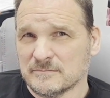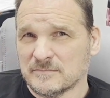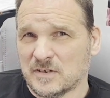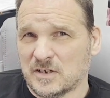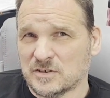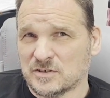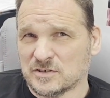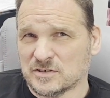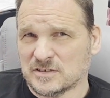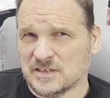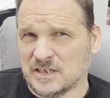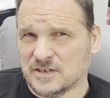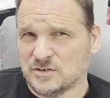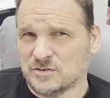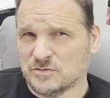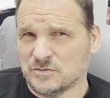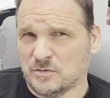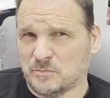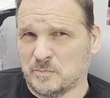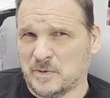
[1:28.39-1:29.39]
I just had
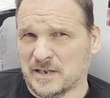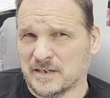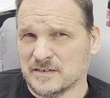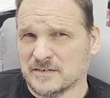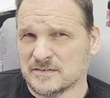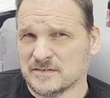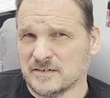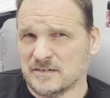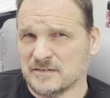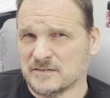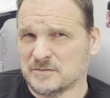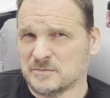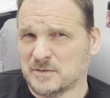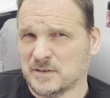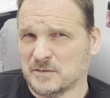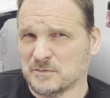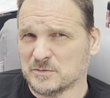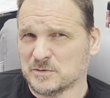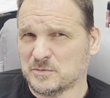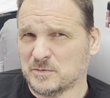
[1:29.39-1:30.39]
short back and sides when I
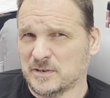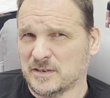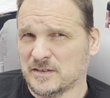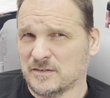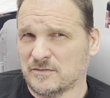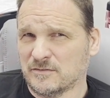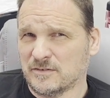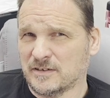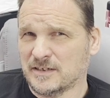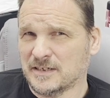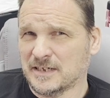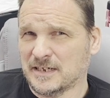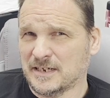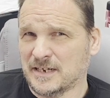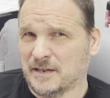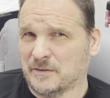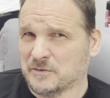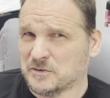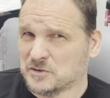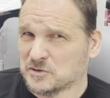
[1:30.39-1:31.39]
was 23. Yeah,
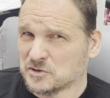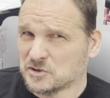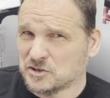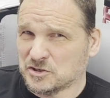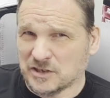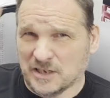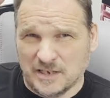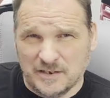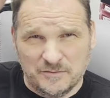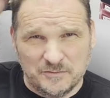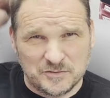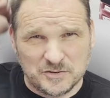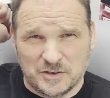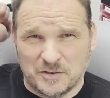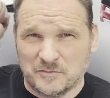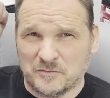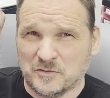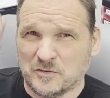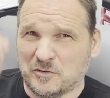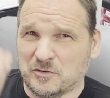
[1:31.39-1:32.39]
no. It just shaves
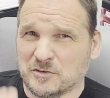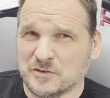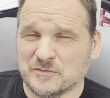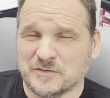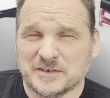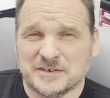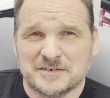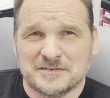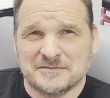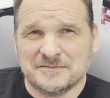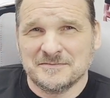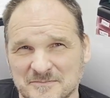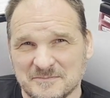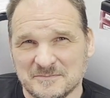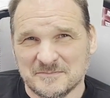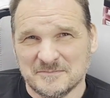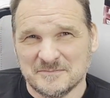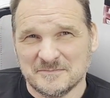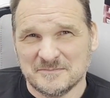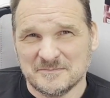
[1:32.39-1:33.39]
off all of it.
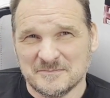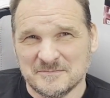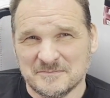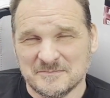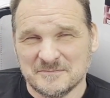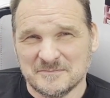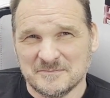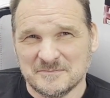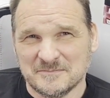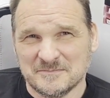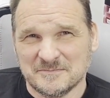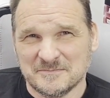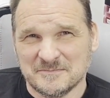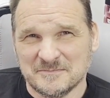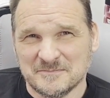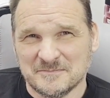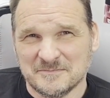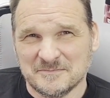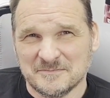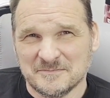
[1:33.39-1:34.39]
We'll reinvent the
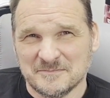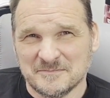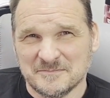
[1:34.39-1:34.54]
hairdo. Well, I